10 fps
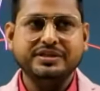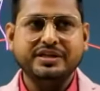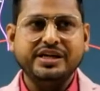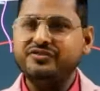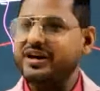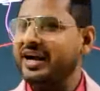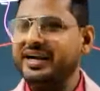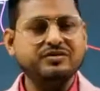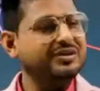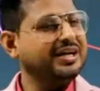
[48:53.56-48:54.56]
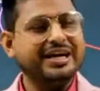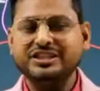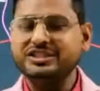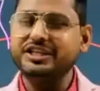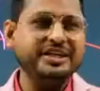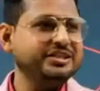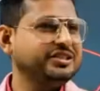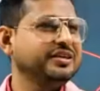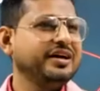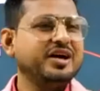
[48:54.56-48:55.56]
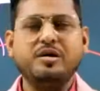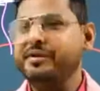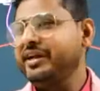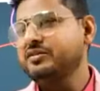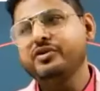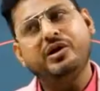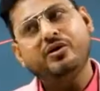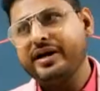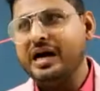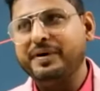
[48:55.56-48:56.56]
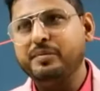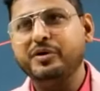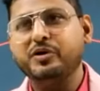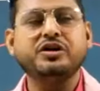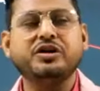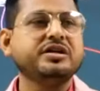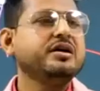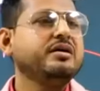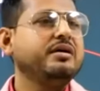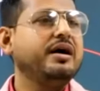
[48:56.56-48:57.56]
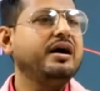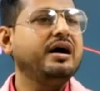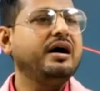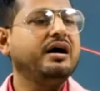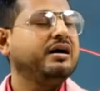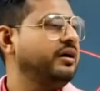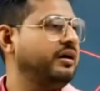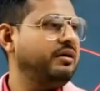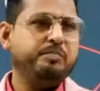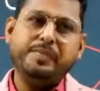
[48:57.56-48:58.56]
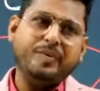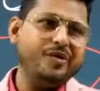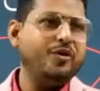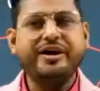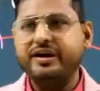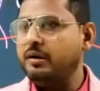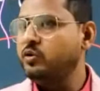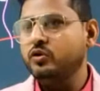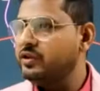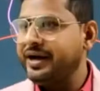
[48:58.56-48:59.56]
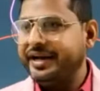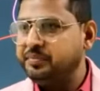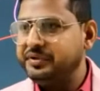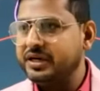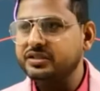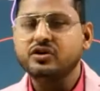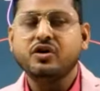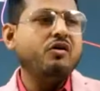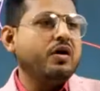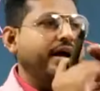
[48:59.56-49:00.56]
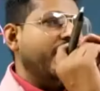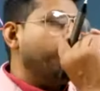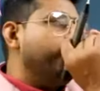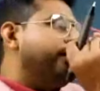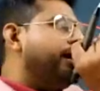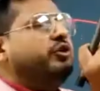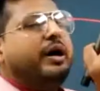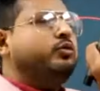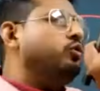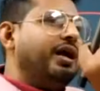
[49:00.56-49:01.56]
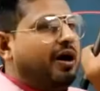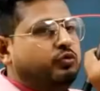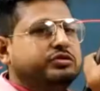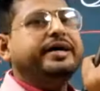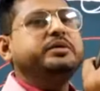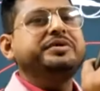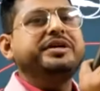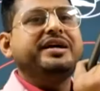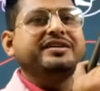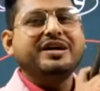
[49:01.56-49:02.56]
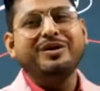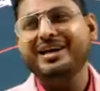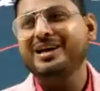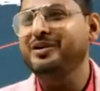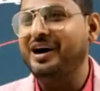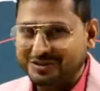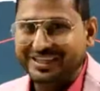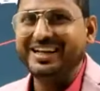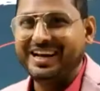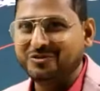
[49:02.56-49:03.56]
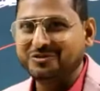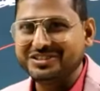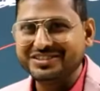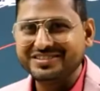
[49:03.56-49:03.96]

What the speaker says: If address will get changed, communication will not happen because people will not come to know the IP address, or every time you have to announce the IP address. I will tell you how they can announce.